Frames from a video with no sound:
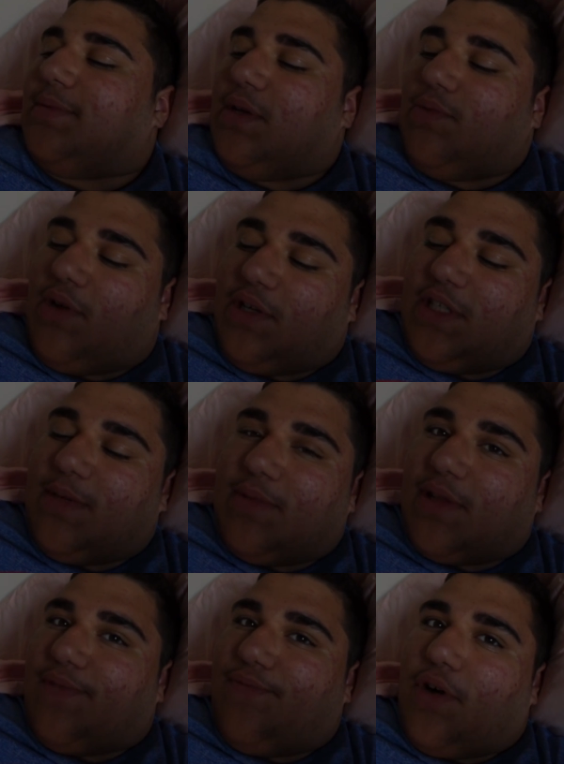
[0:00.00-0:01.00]
I'm gonna watch him
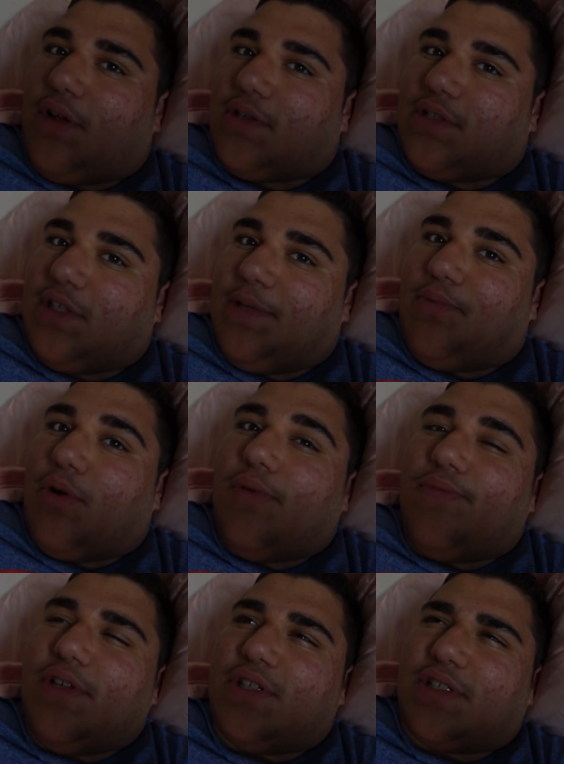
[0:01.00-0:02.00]
till I fall asleep.
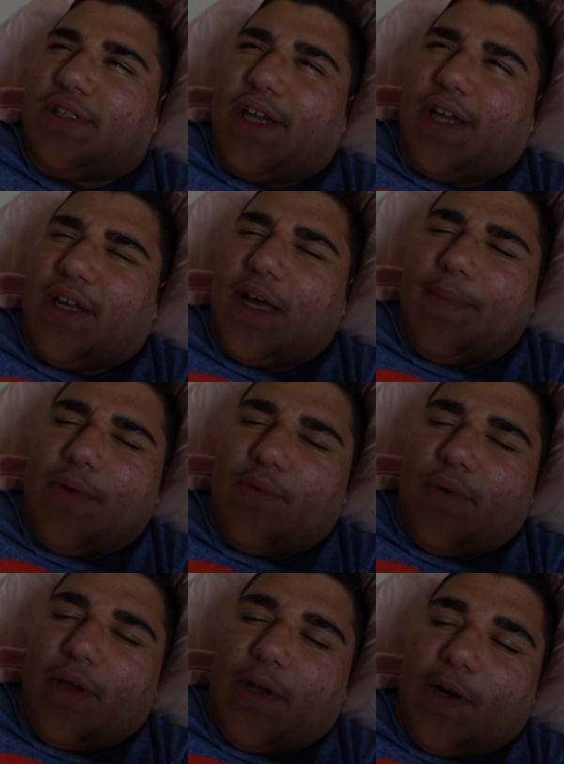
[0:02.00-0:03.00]
Hopefully, just take a nap and
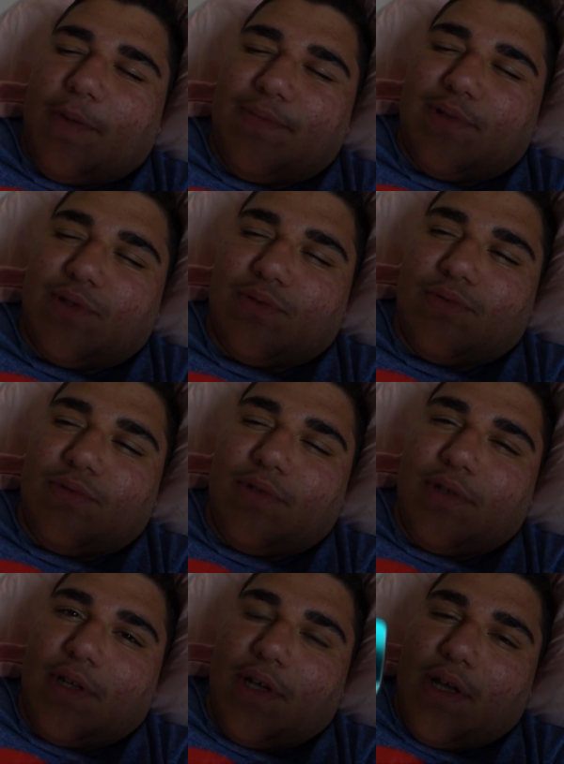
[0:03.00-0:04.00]
wake up soon.
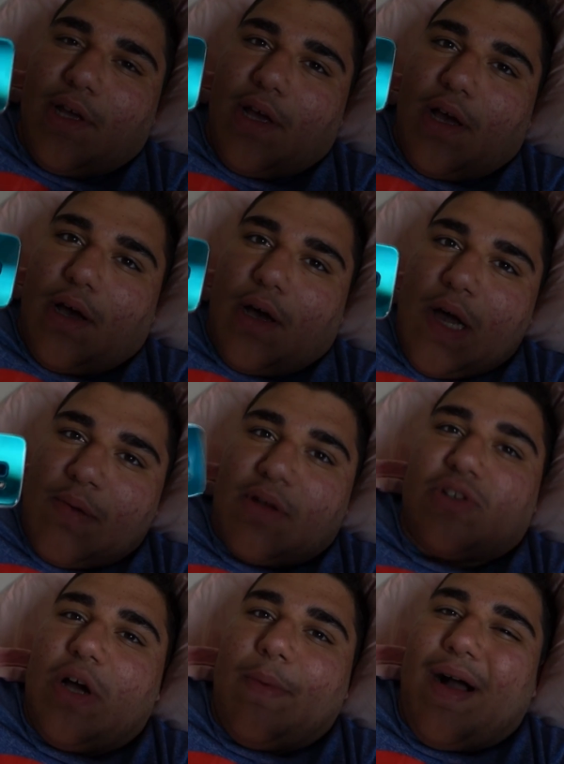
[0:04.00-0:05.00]
Uh, I'm,
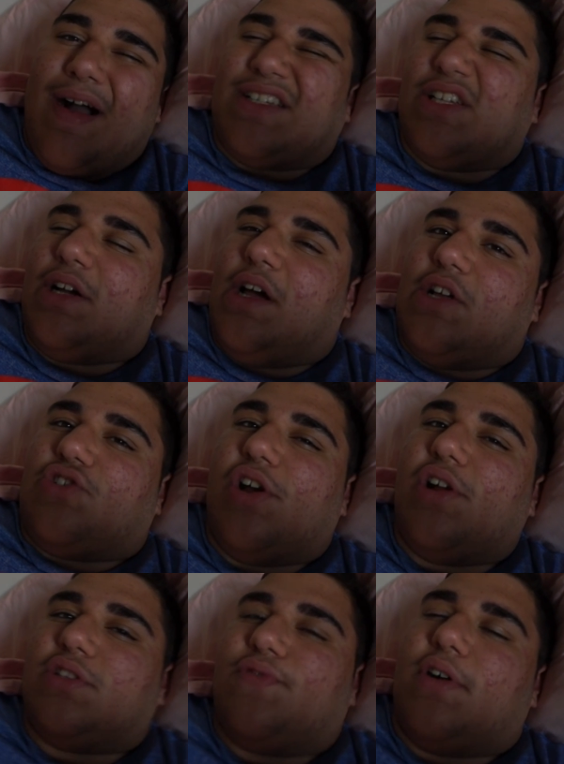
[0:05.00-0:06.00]
gonna try, I'm actually gonna try
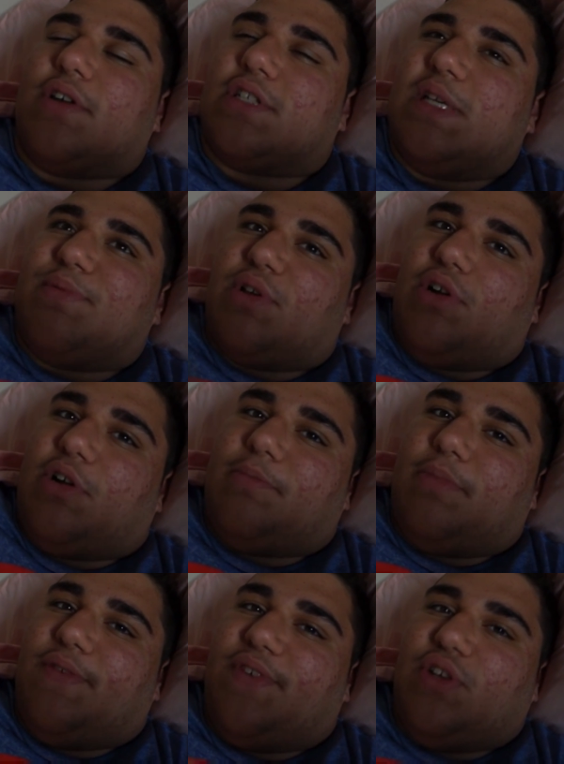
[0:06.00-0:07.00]
not to fall asleep at all.
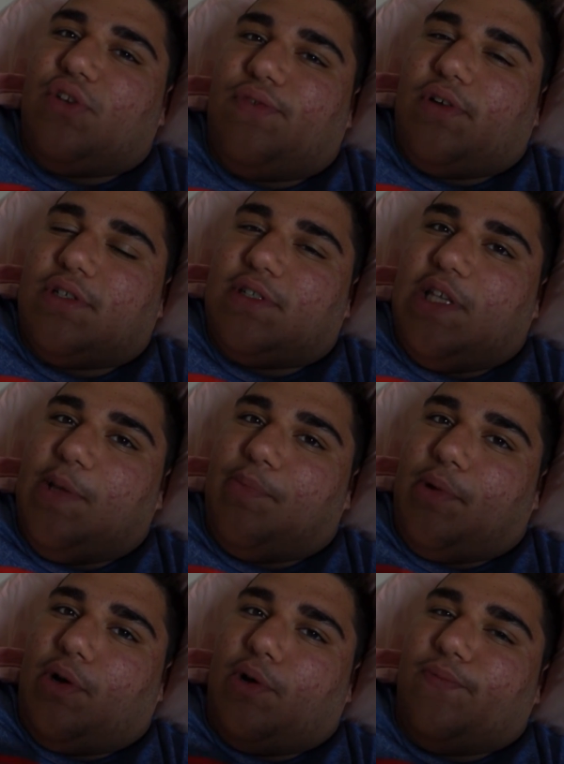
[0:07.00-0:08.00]
But if I do fall asleep,
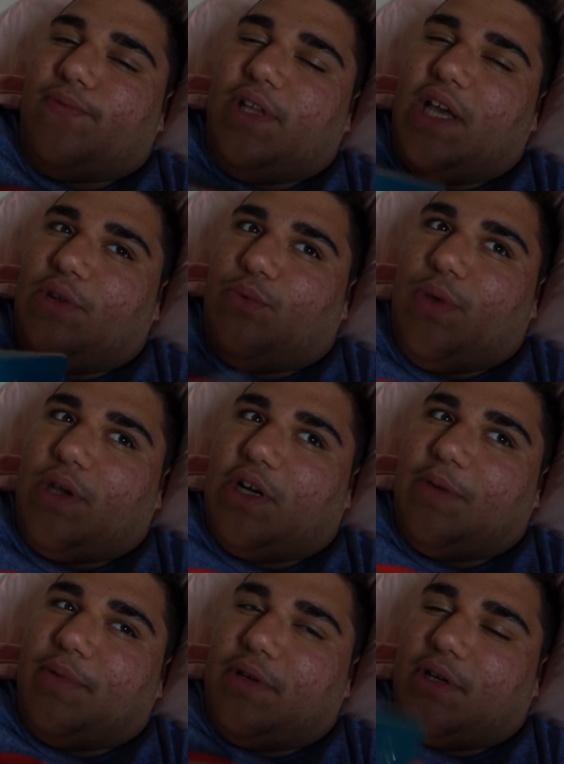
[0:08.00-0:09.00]
hopefully I do wake
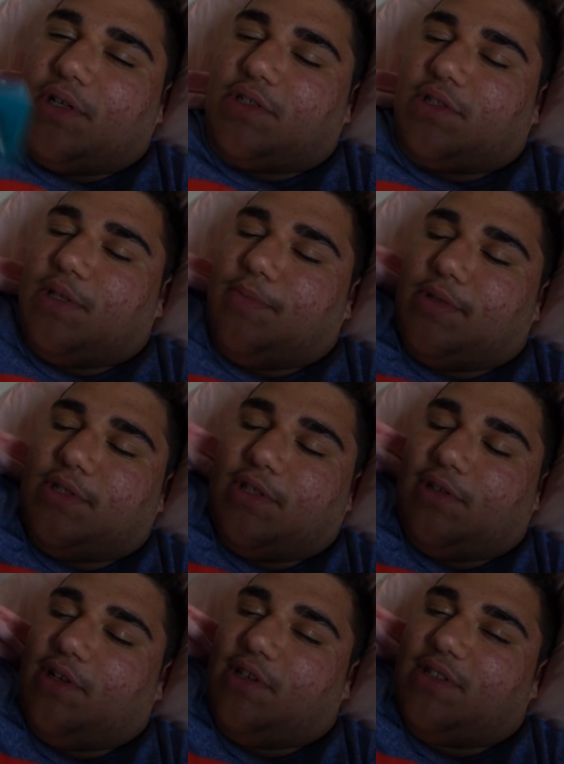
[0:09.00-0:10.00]
up and not sleep
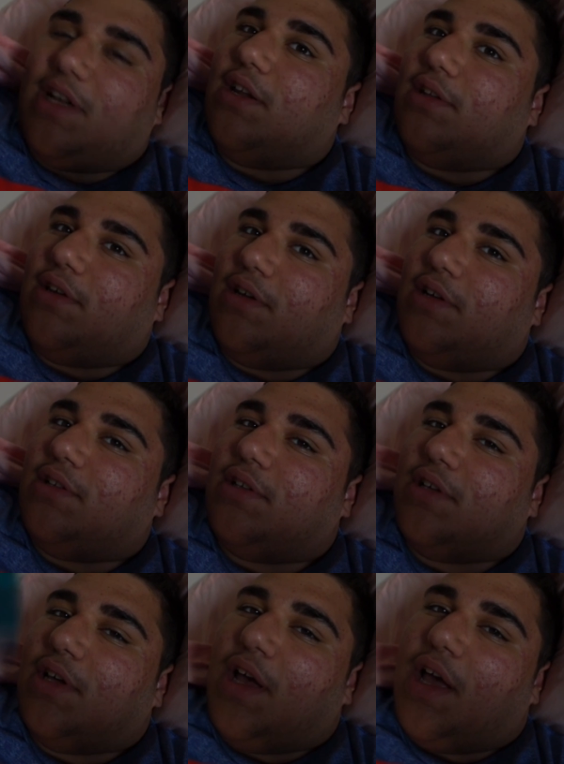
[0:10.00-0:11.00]
until like 10 at night,
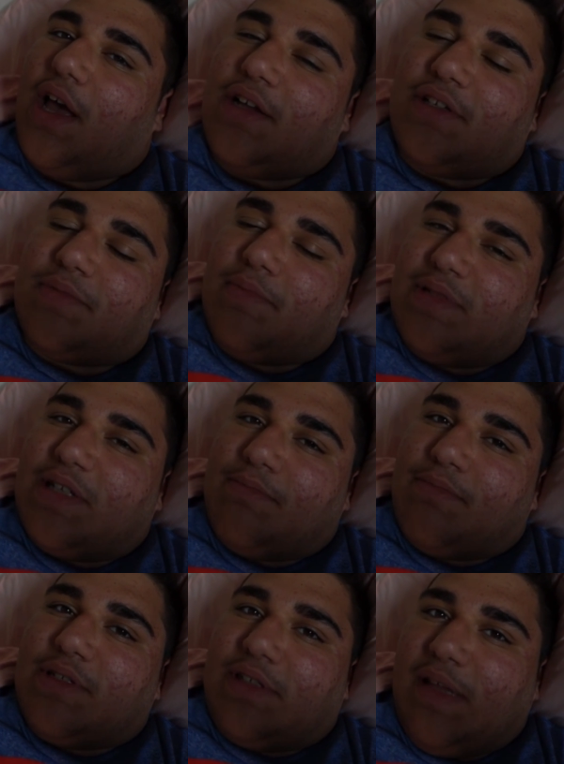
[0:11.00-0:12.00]
and just mess
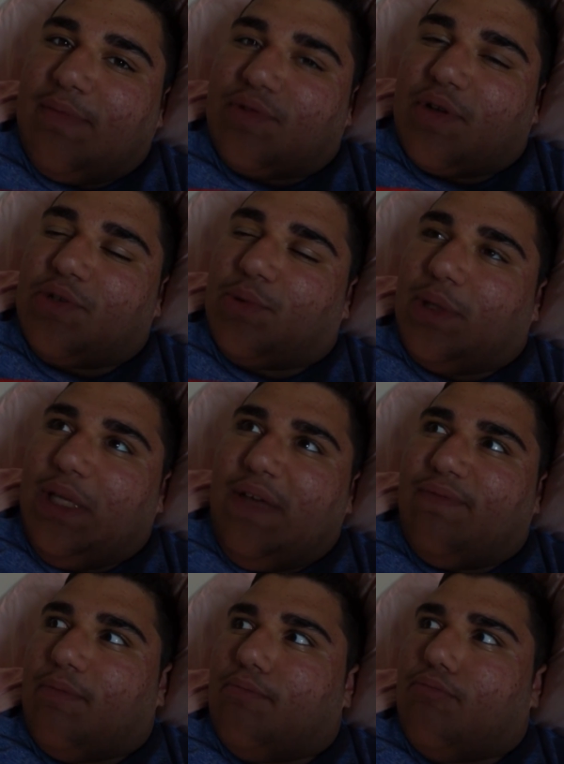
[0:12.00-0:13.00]
up my sleep schedule
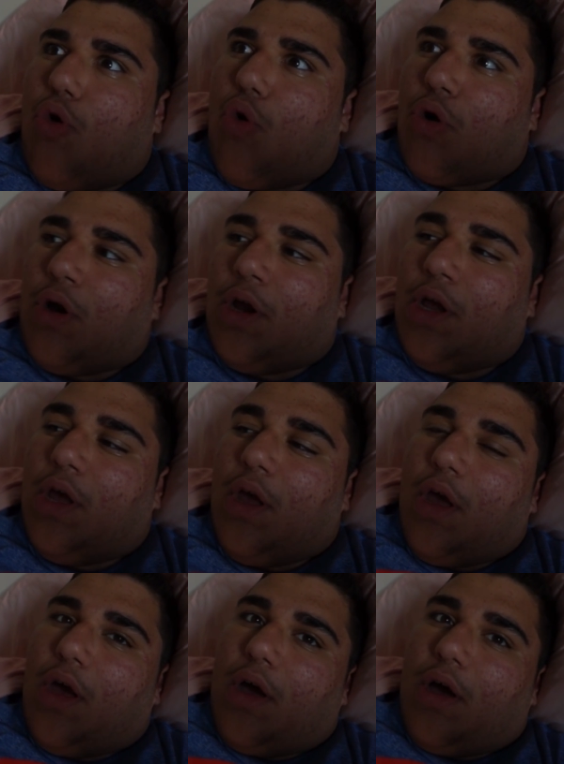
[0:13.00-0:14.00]
even more.
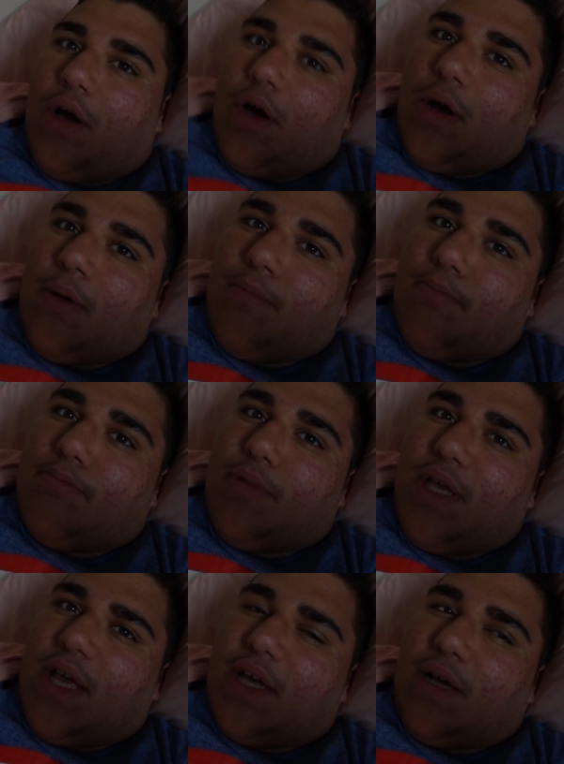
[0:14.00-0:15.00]
Um, but
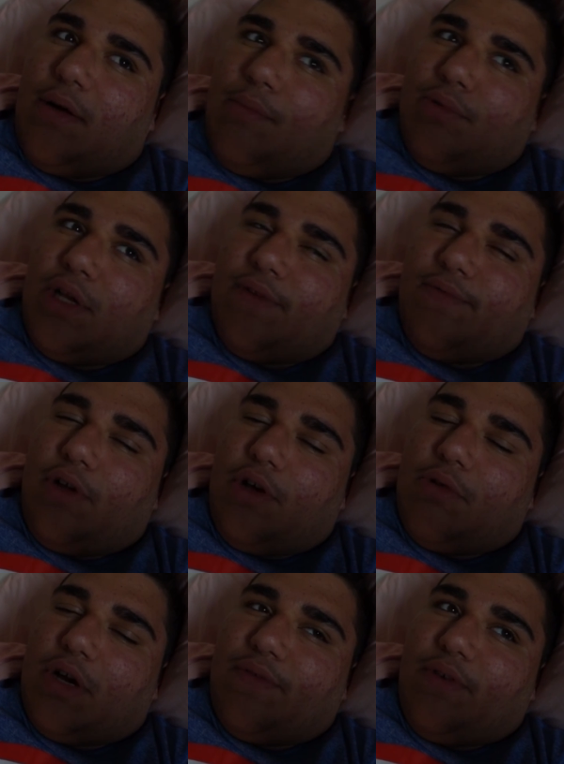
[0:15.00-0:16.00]
yeah, I'm gonna
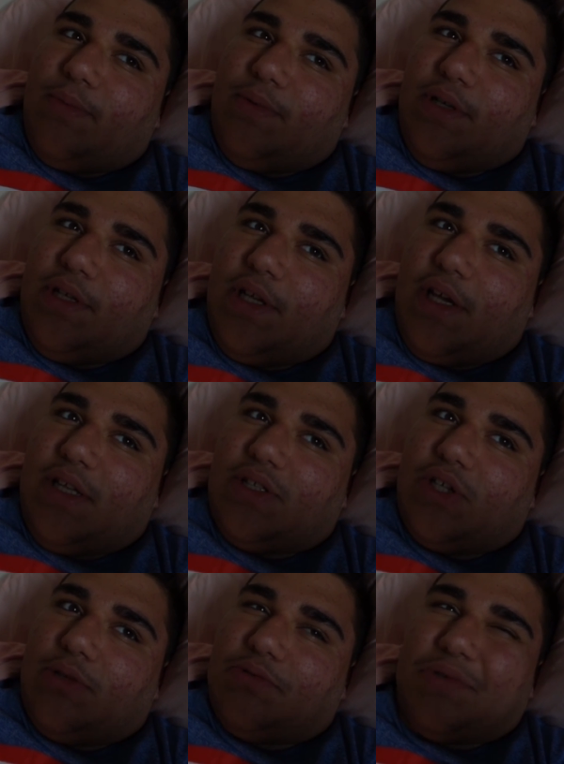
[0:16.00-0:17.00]
vlog whatever I'm eating.
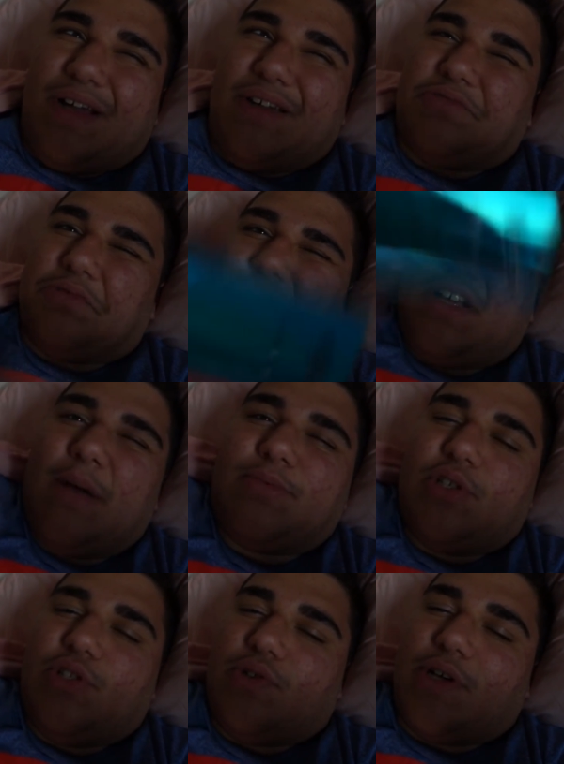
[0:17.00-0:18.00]
So I'm trying. I just want to update you